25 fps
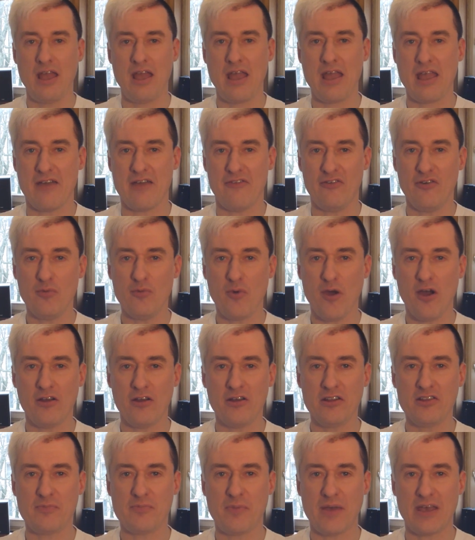Hey
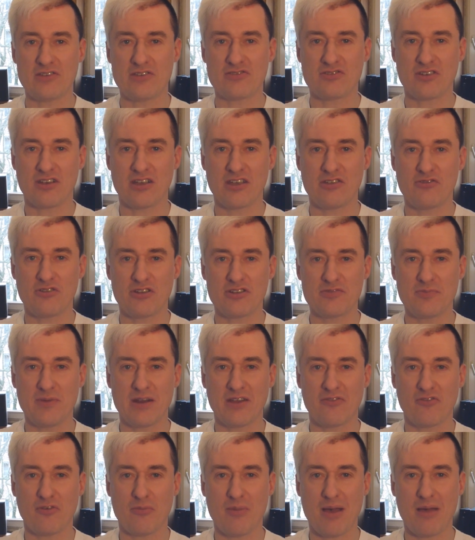everyone, it's baze.djunkiii
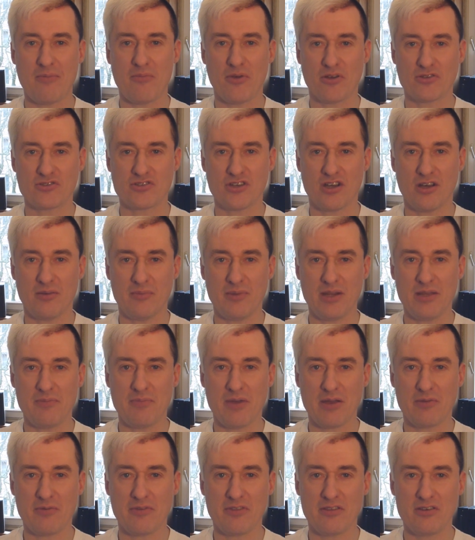transmitting from Hamburg, Germany,
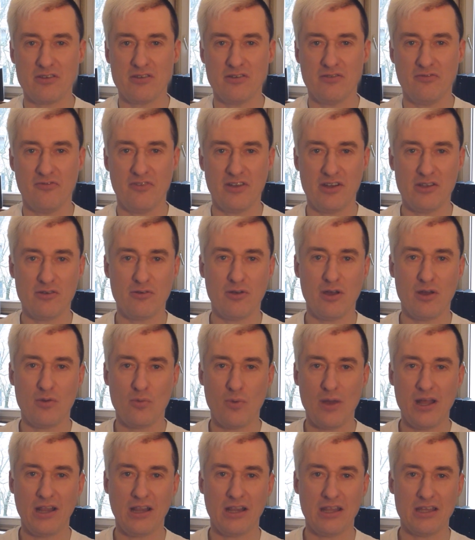back with a new video. And
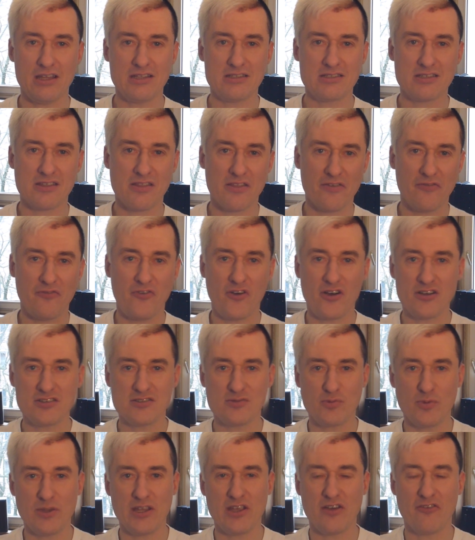well, it's the
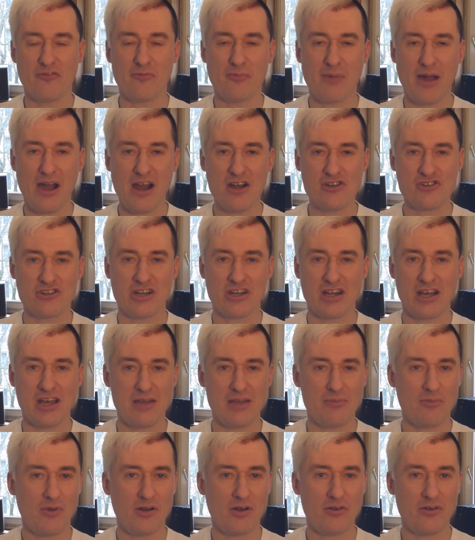first week of March and
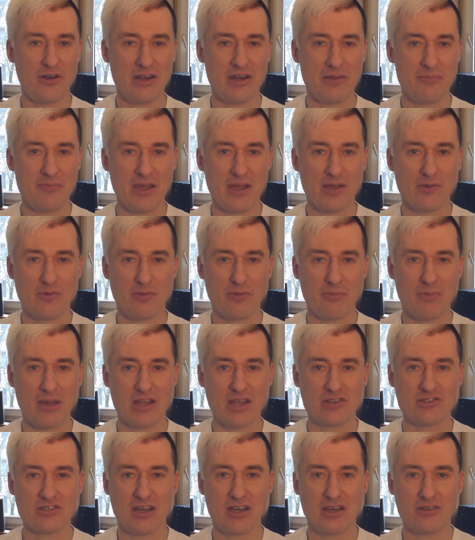I'm already back with
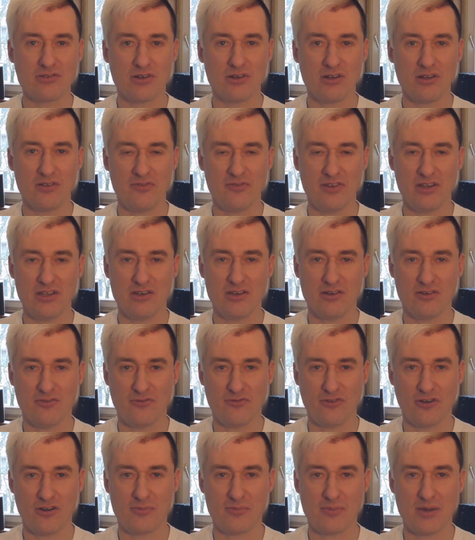my chart haul video
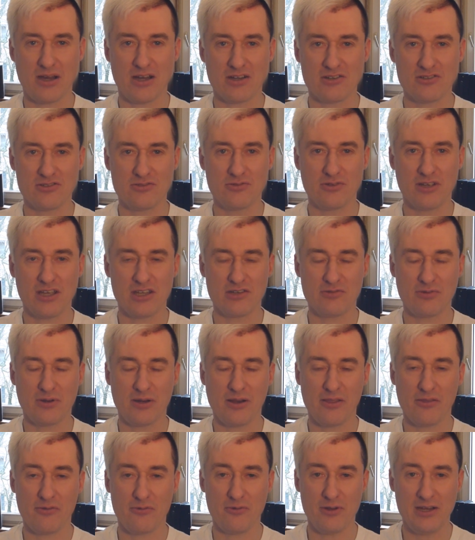for March
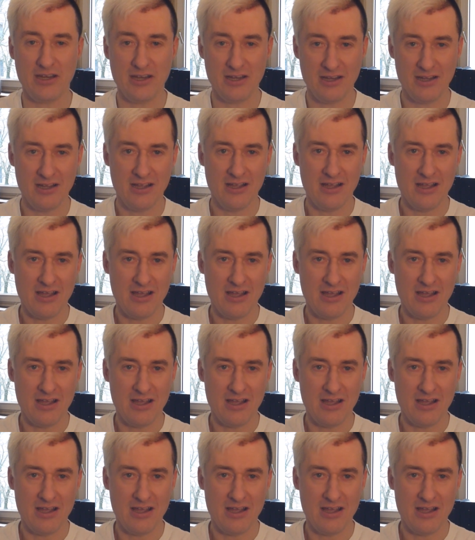2K23.